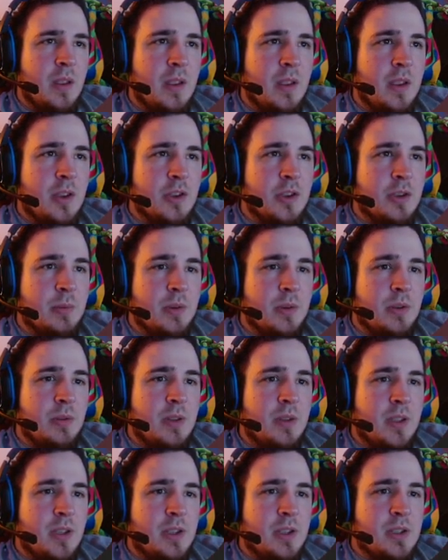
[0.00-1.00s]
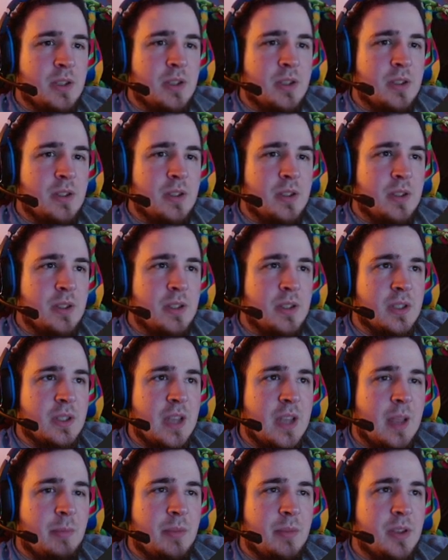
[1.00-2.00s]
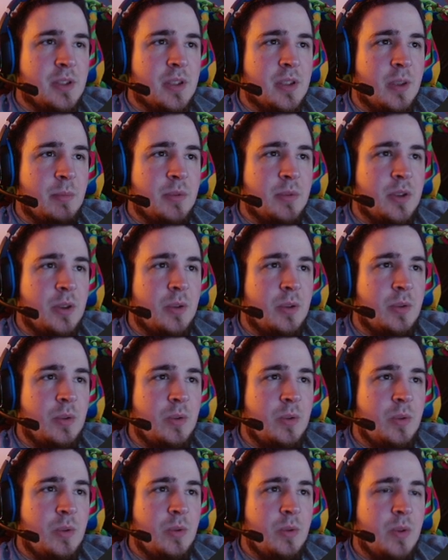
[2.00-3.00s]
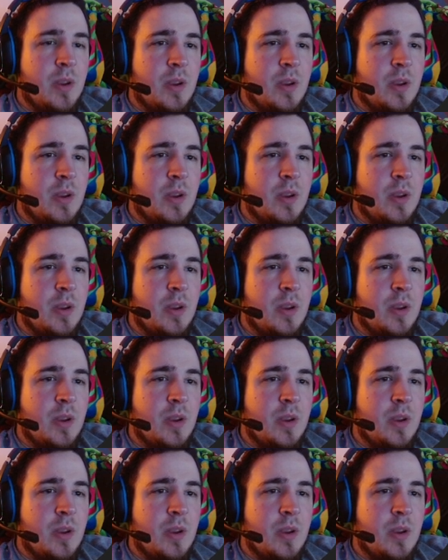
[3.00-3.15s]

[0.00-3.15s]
So I'm going to do this and snap this up to